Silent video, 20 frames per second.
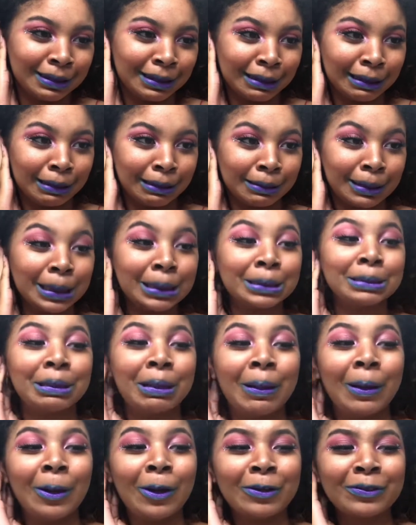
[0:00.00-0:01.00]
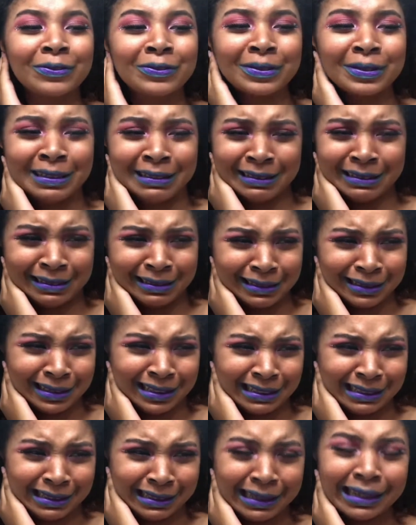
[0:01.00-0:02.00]
taking this off.
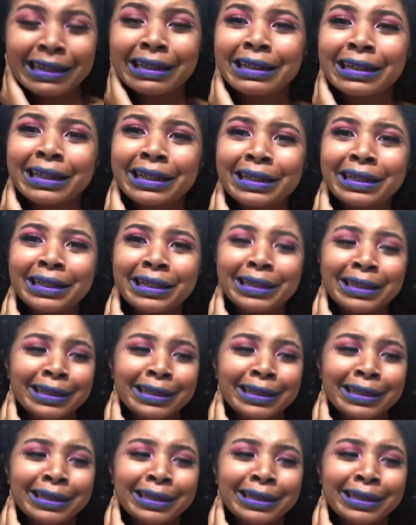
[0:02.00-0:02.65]
But I